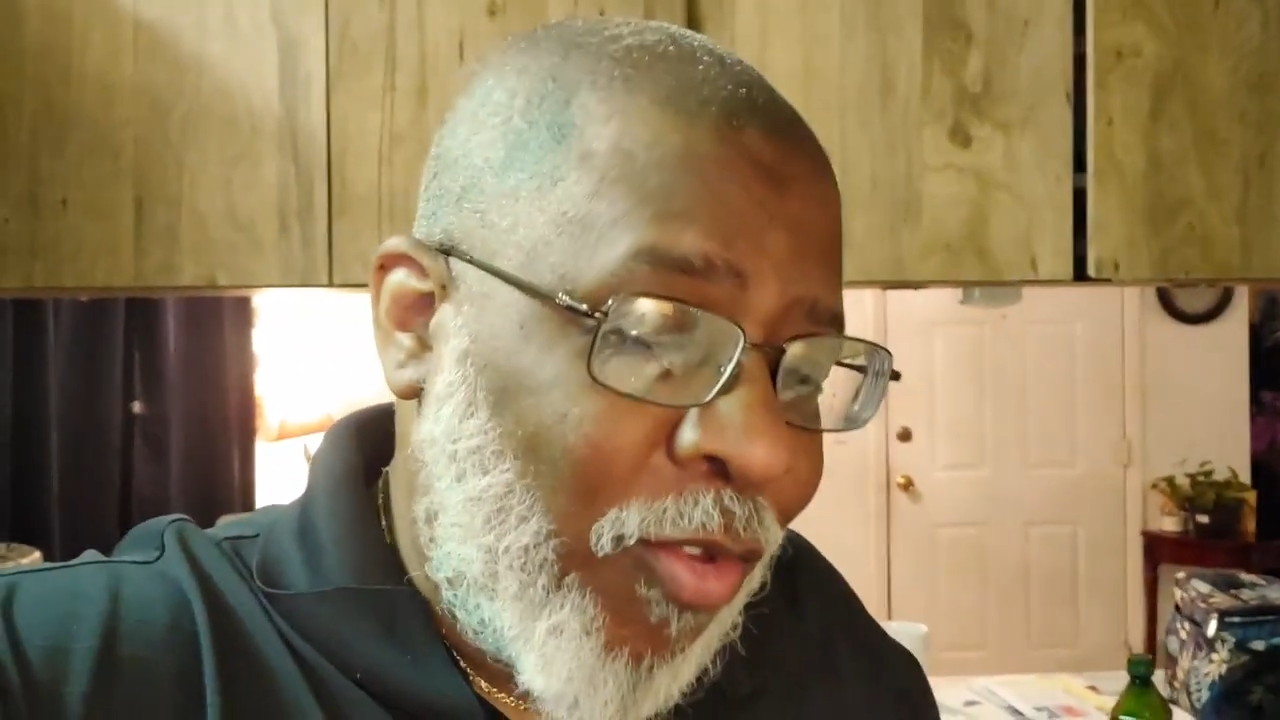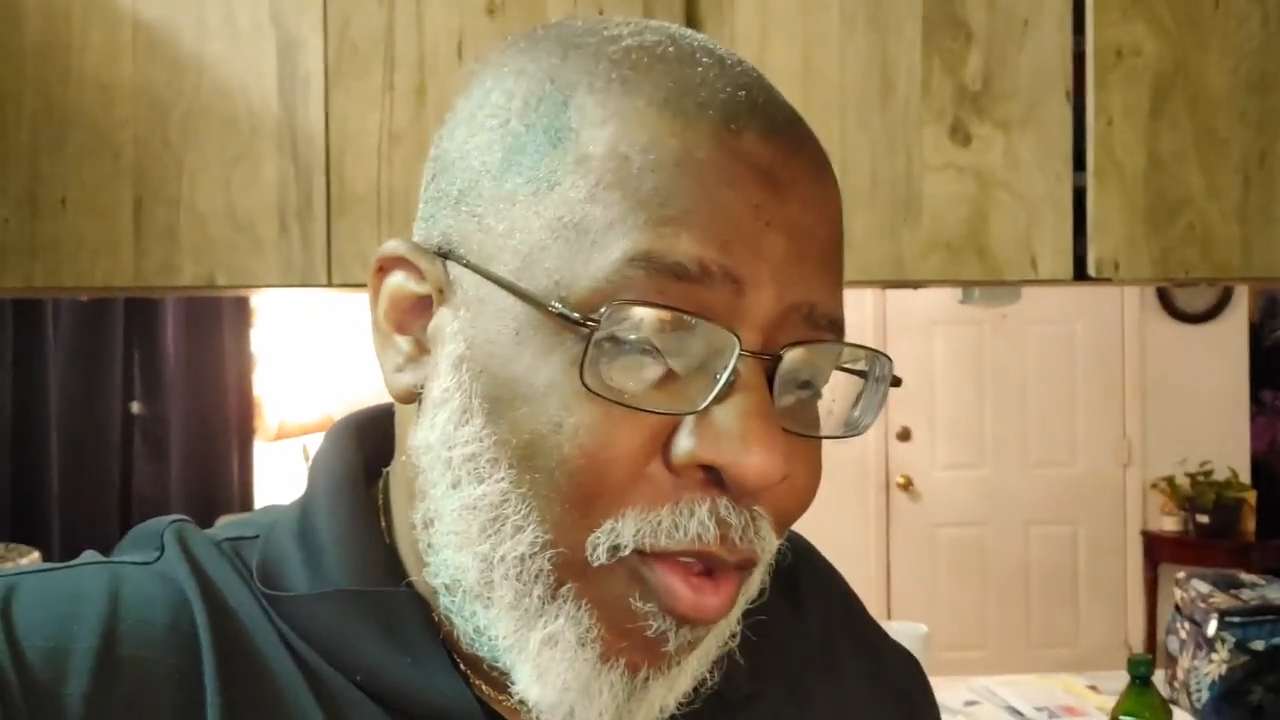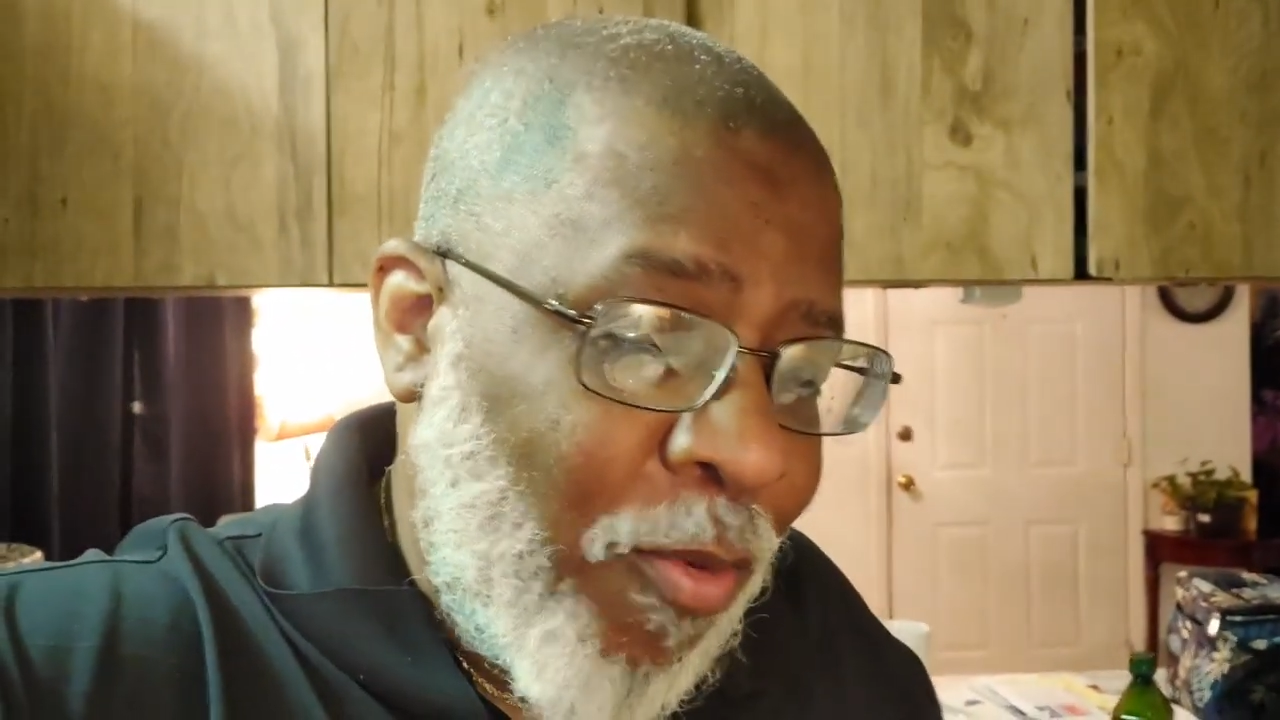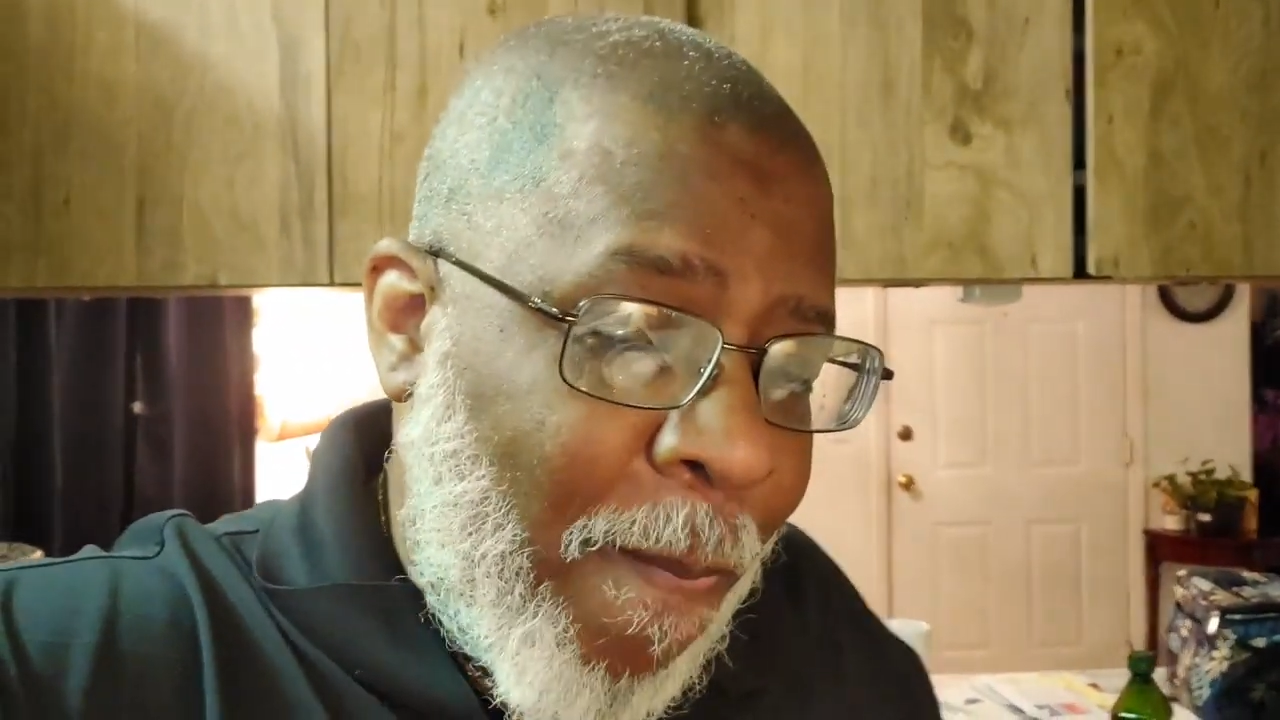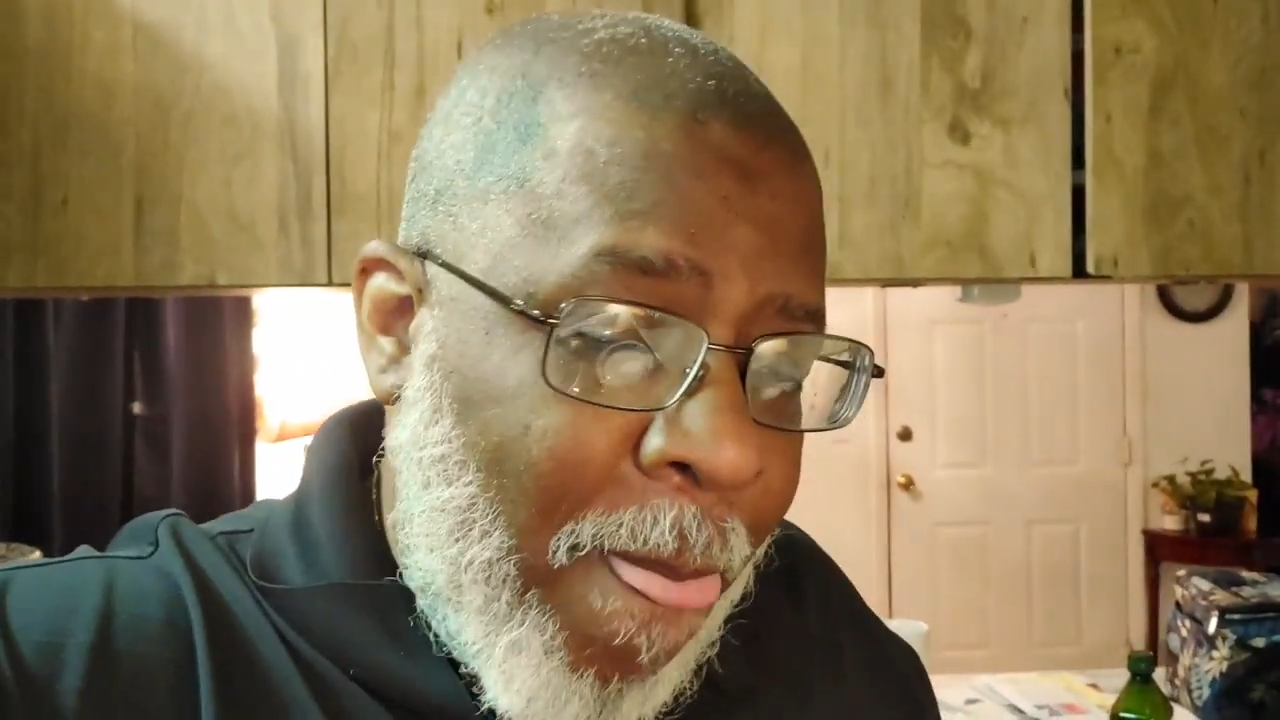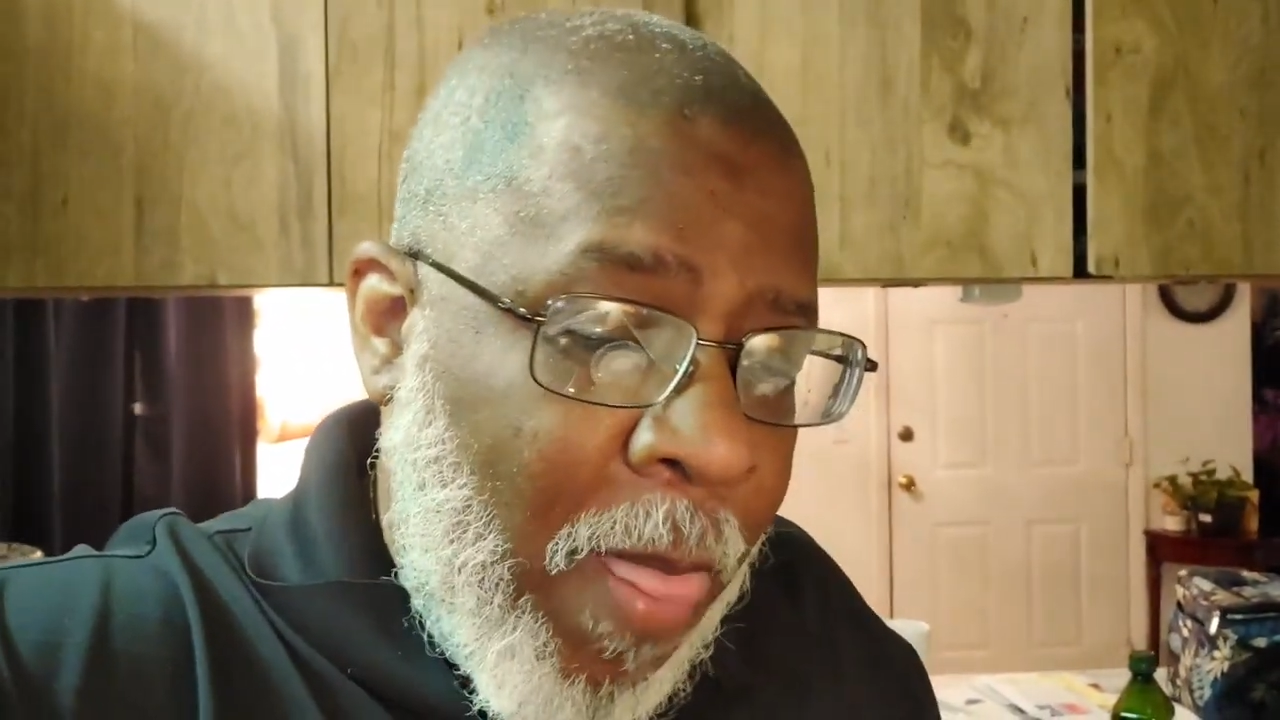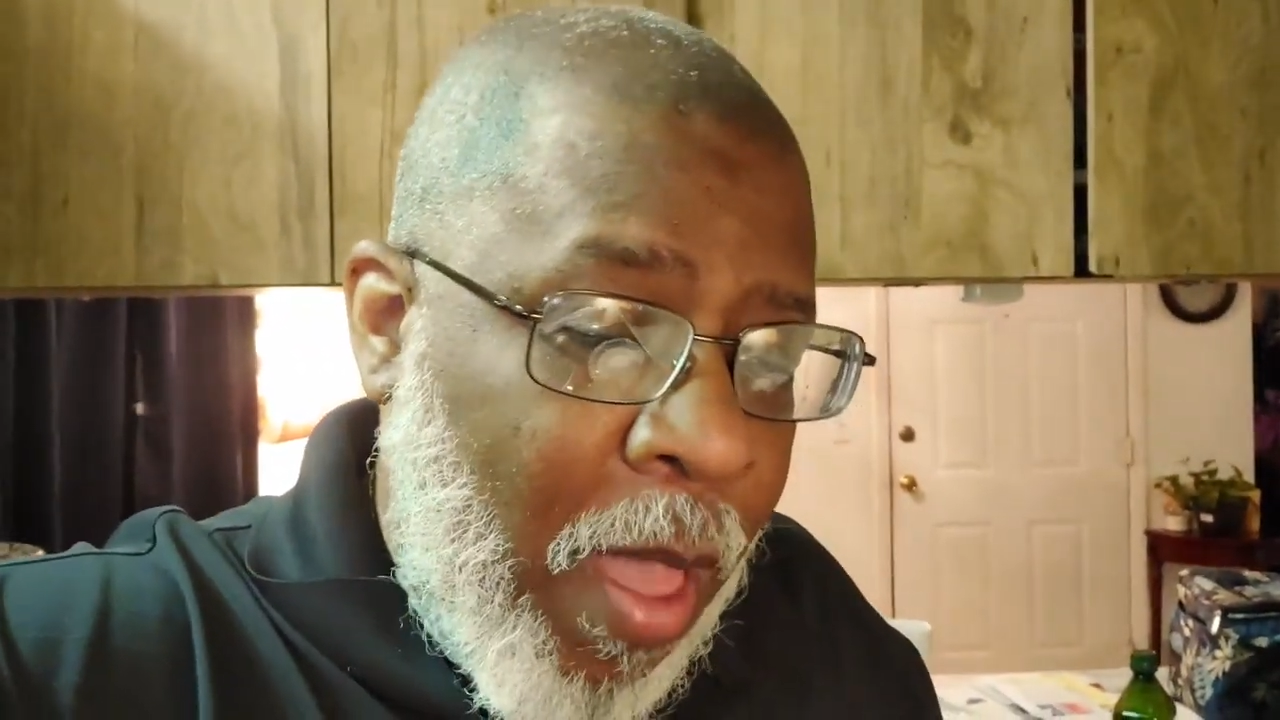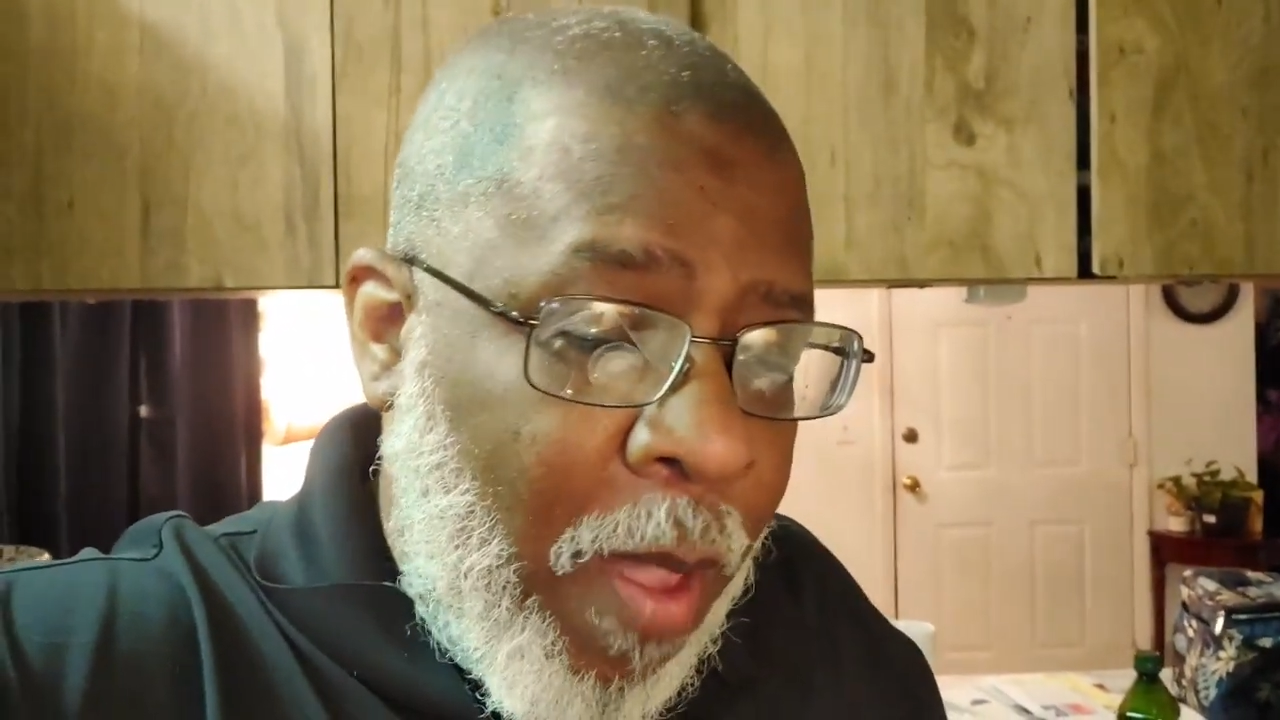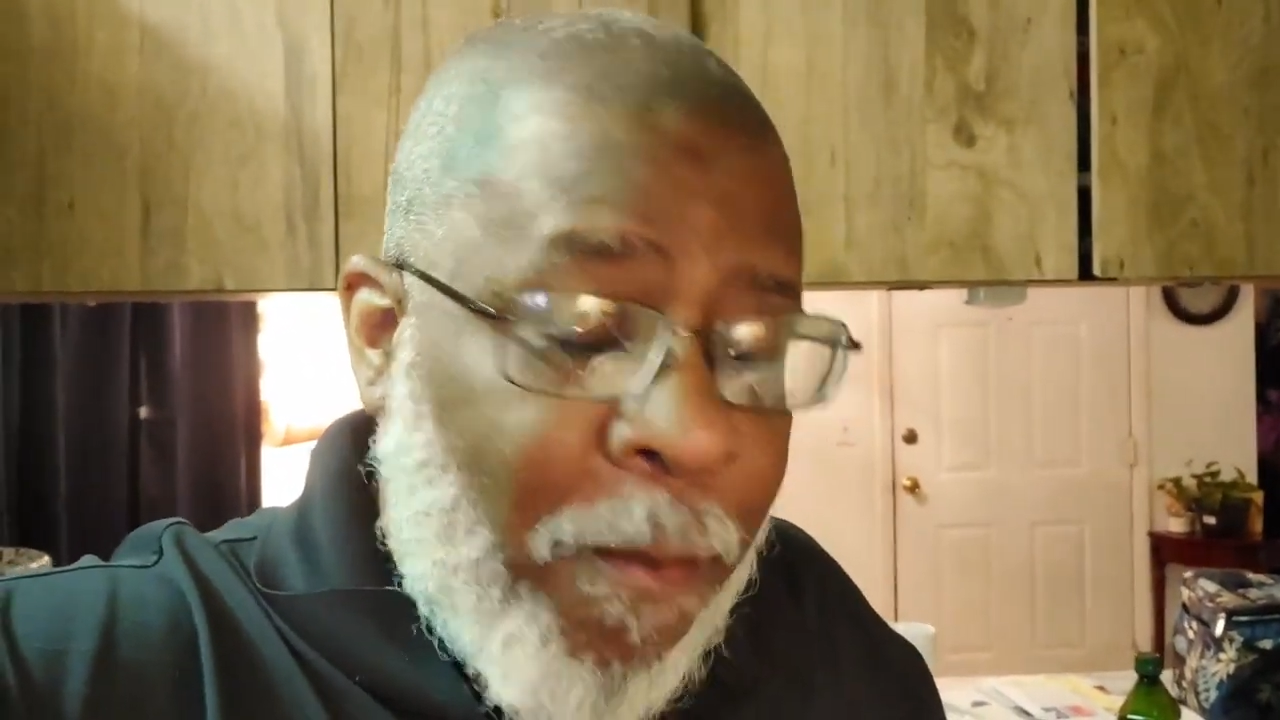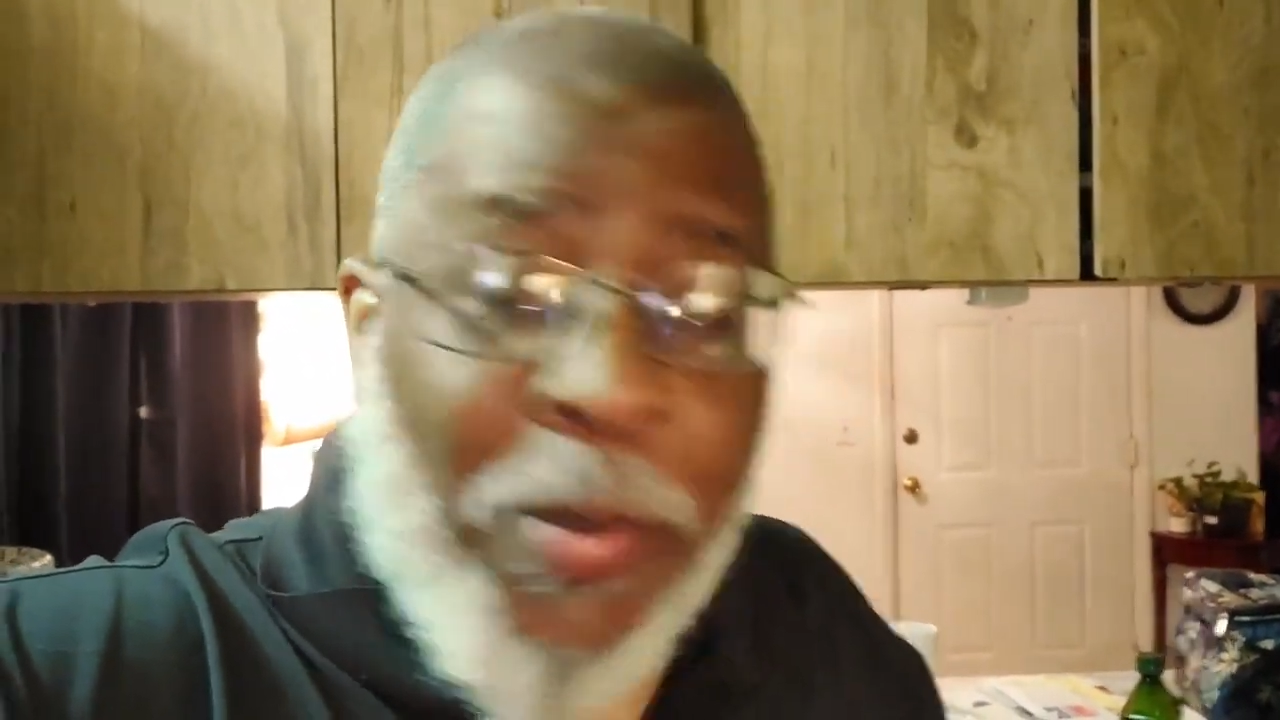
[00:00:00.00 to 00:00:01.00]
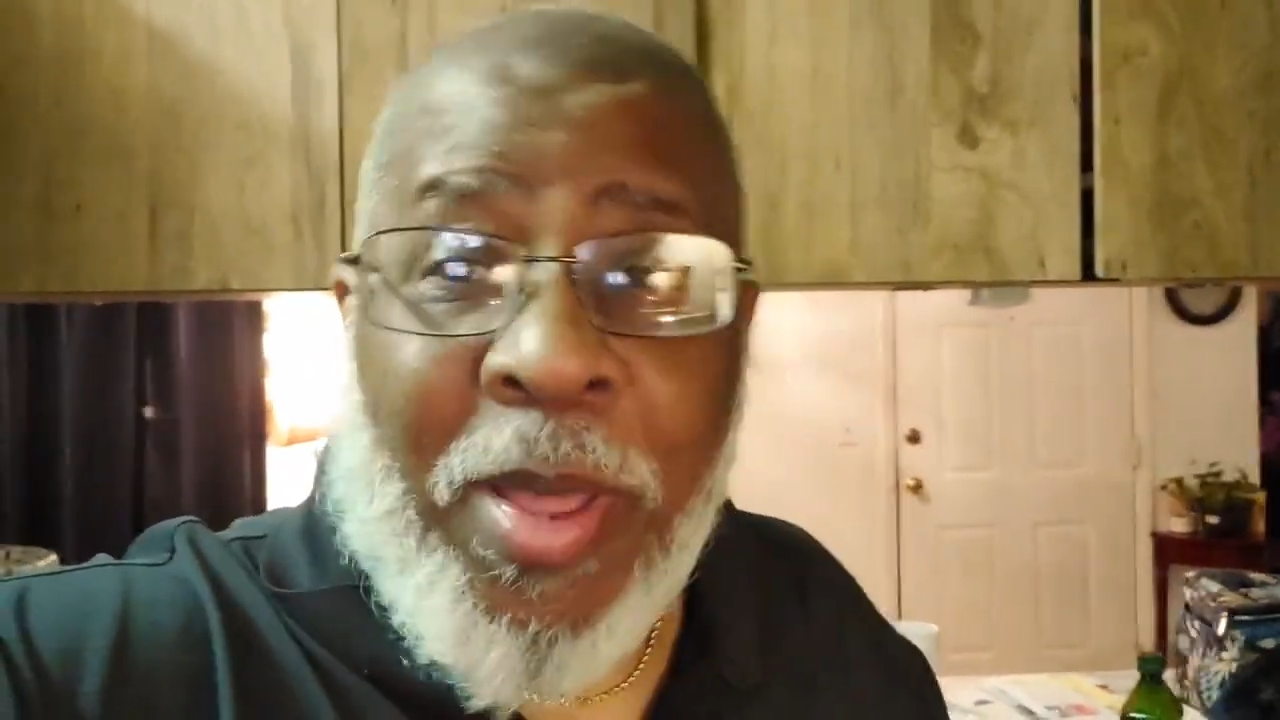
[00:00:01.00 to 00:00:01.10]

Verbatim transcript: So, um,